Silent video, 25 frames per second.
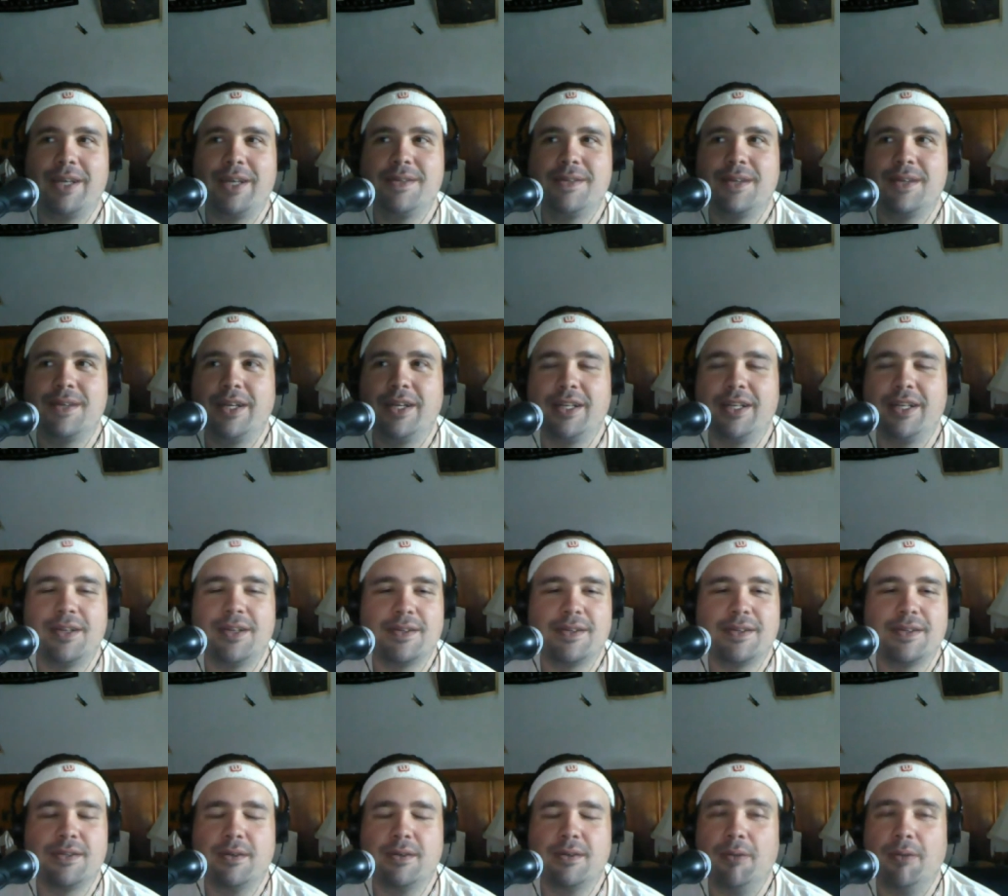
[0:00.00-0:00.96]
and he
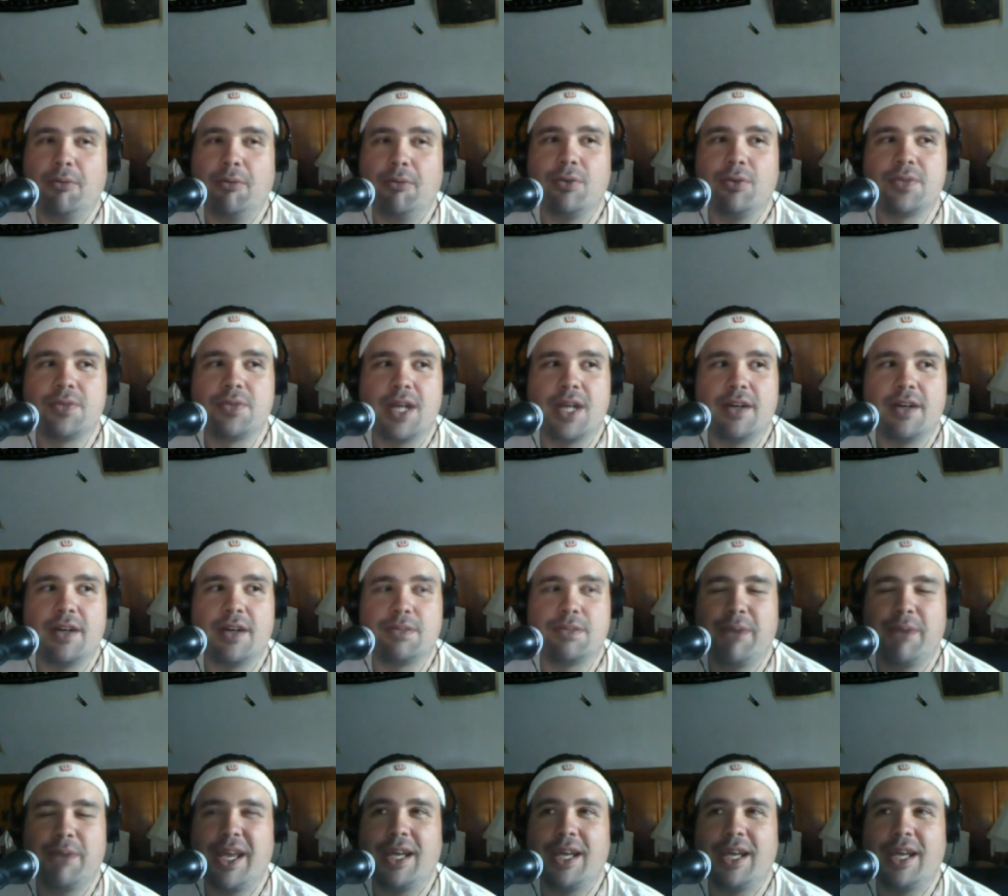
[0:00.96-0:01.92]
just pulls down his
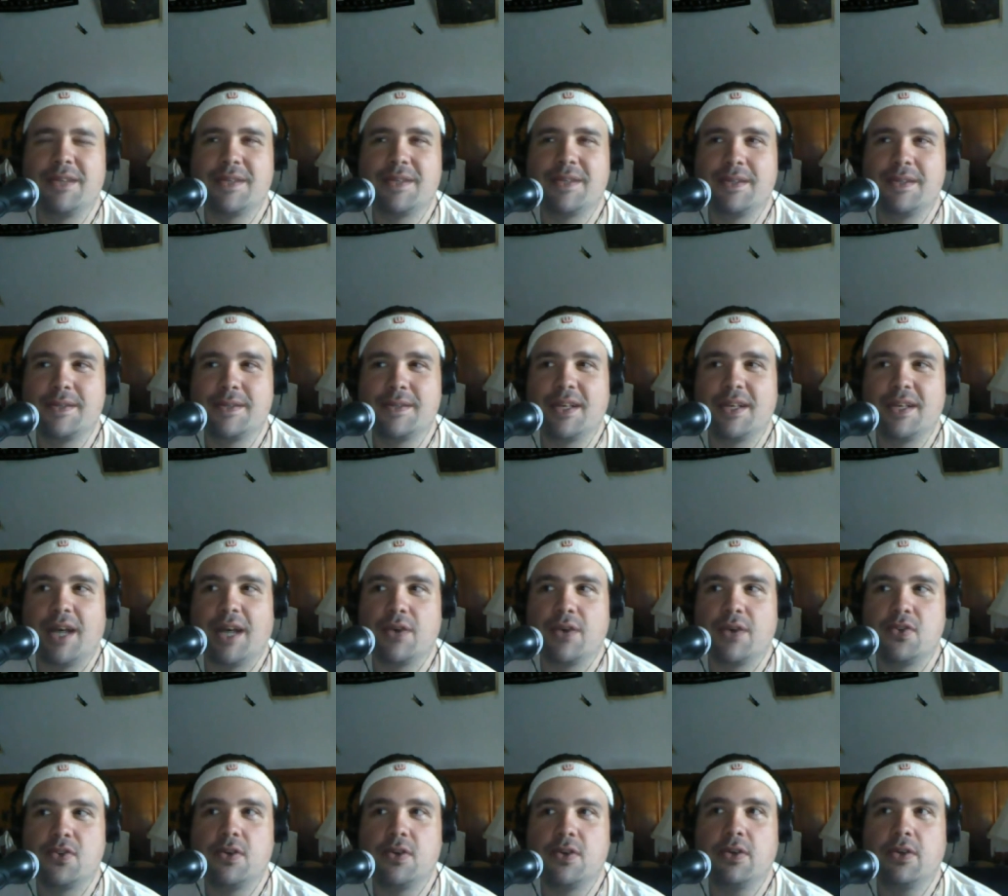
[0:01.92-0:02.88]
pants and says, I'll
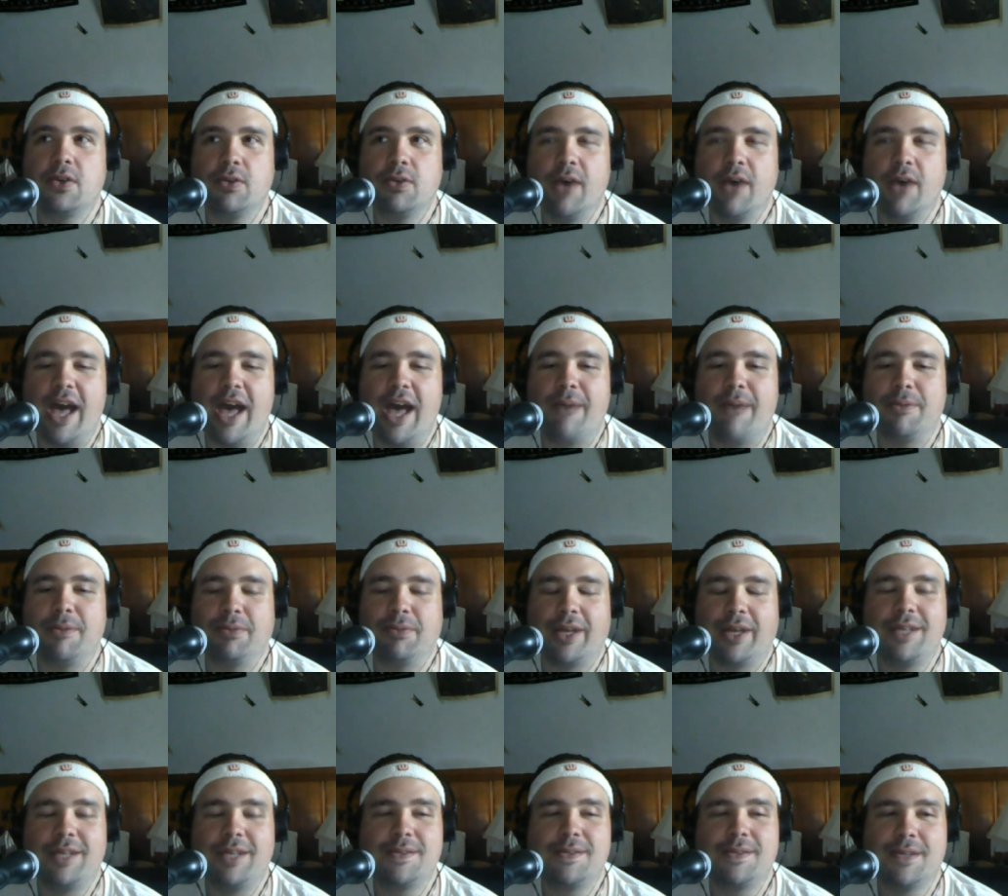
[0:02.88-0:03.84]
show you a happy
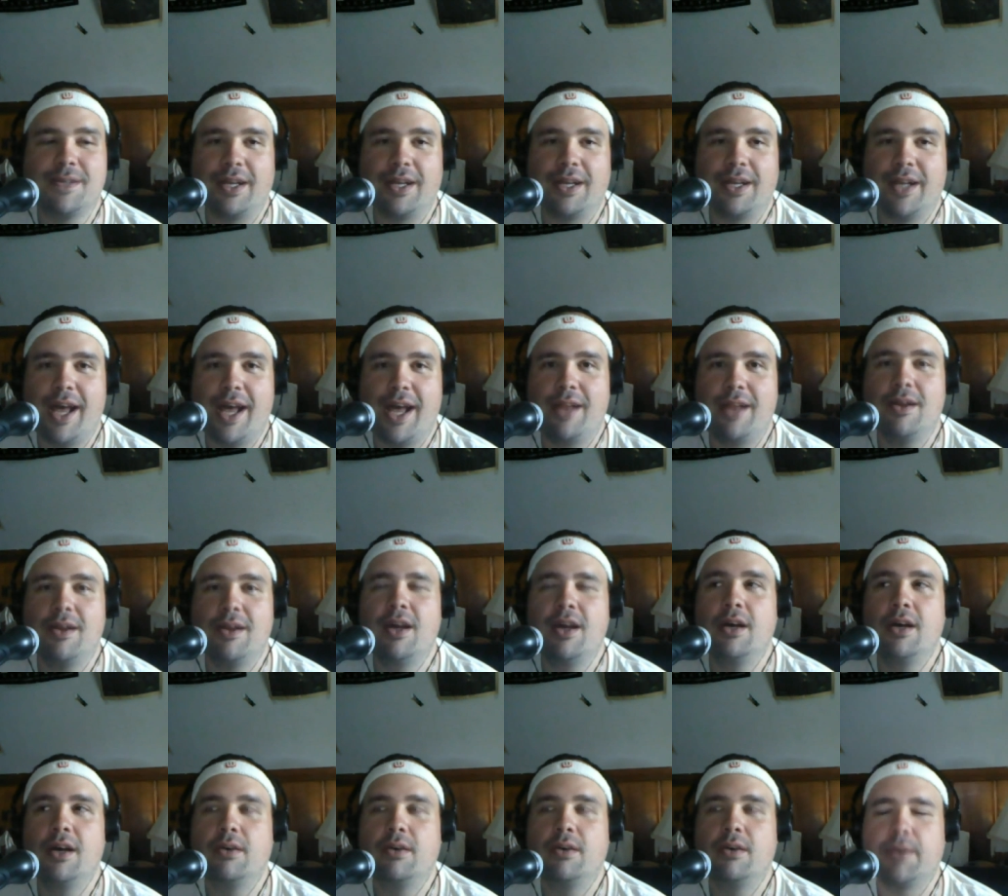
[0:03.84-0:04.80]
place, and that
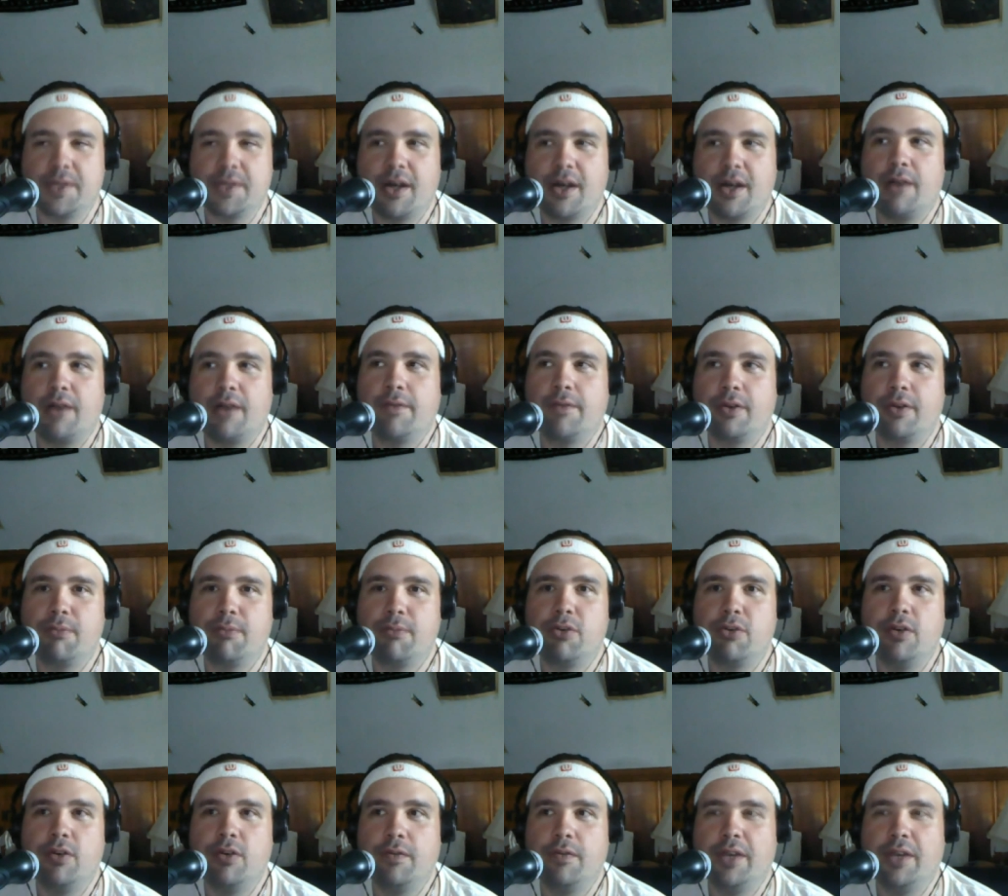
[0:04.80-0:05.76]
was cut from the
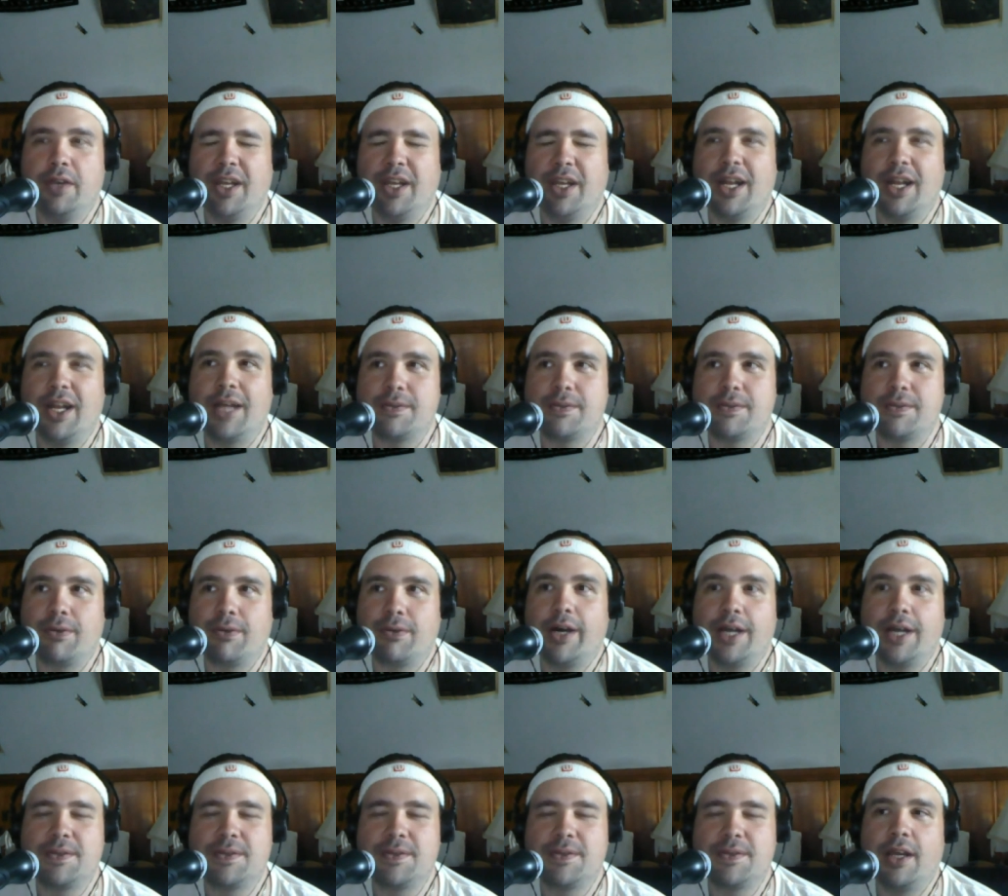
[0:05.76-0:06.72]
movie, and that's why
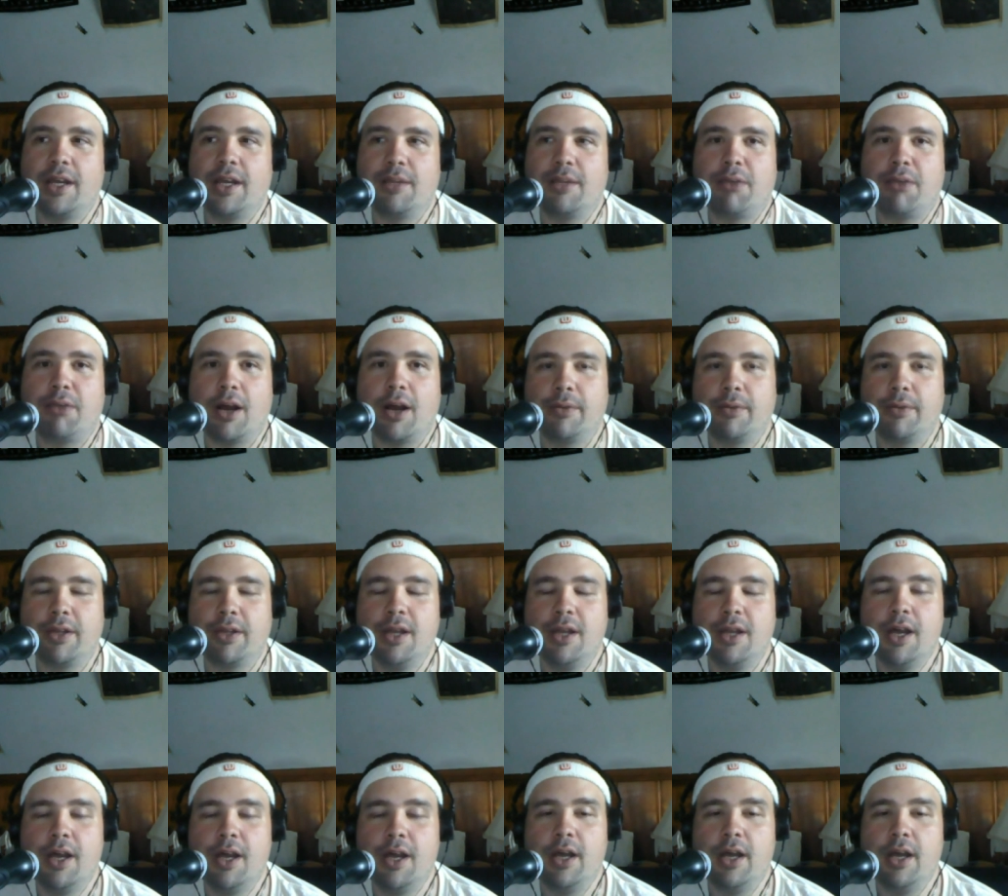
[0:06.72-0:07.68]
I say that probably
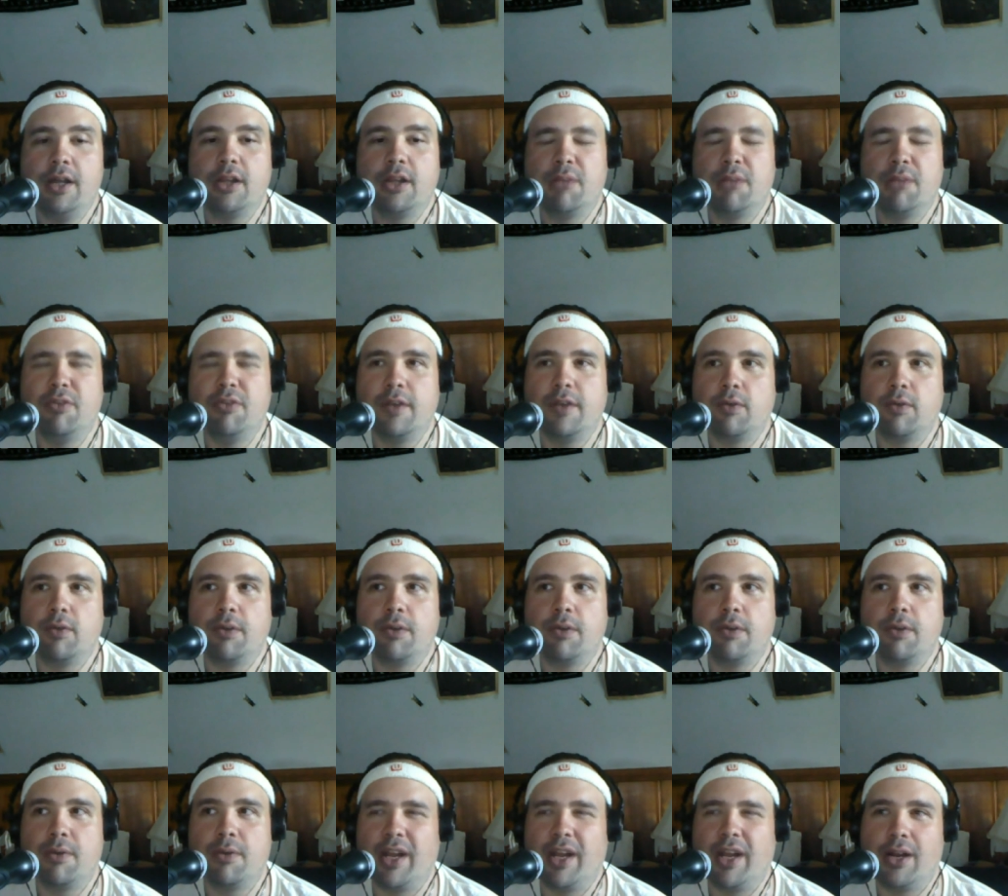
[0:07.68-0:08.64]
the movie would have
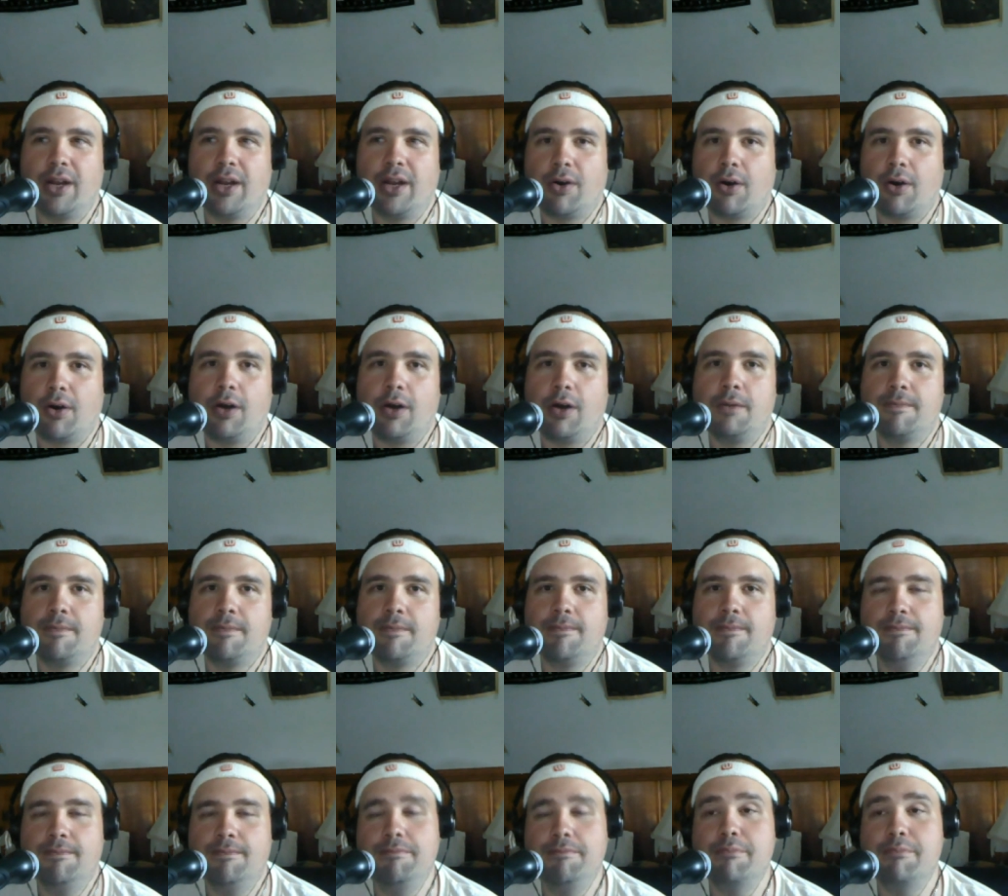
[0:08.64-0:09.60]
been rated R,
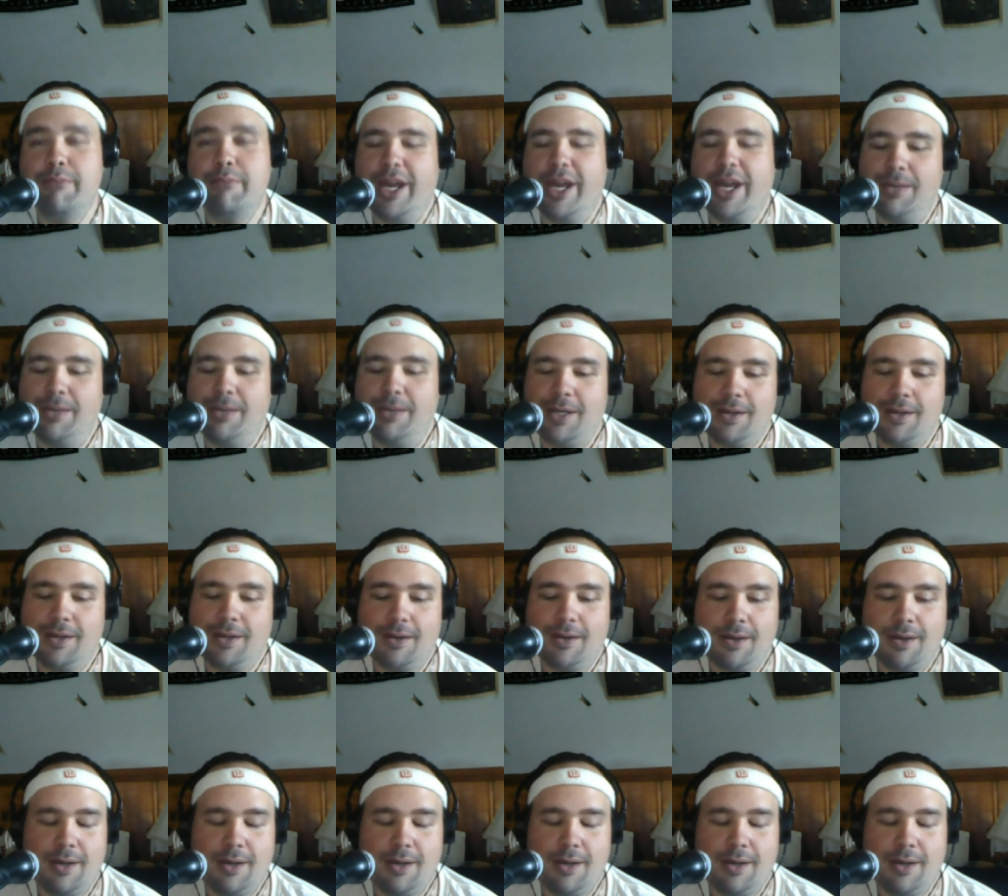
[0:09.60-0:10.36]
maybe.